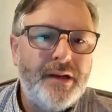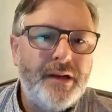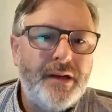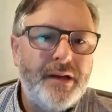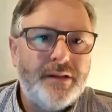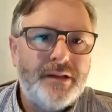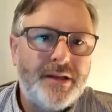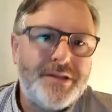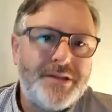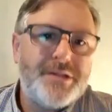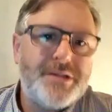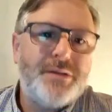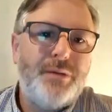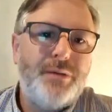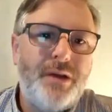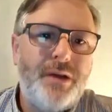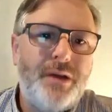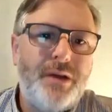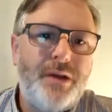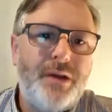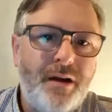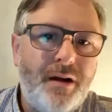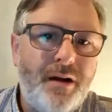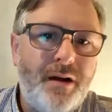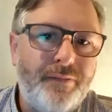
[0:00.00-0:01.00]
That's the way
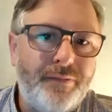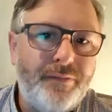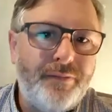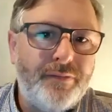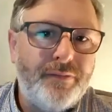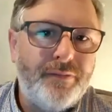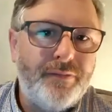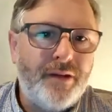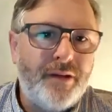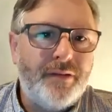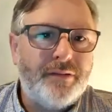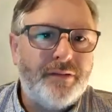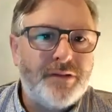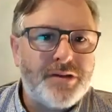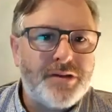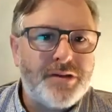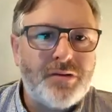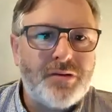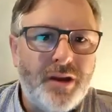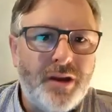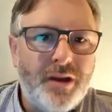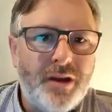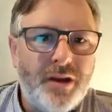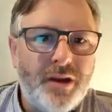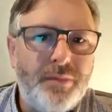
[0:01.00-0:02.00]
I often uh,
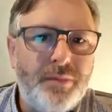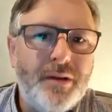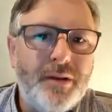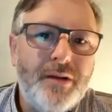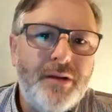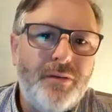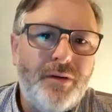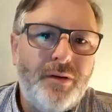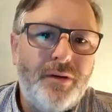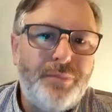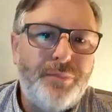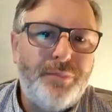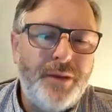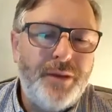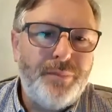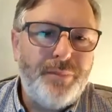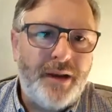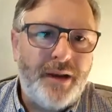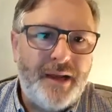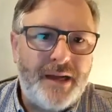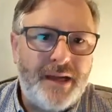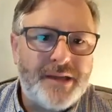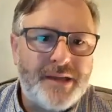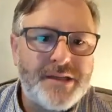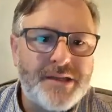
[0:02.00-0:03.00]
describe when people
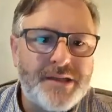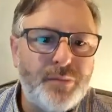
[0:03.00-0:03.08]
ask.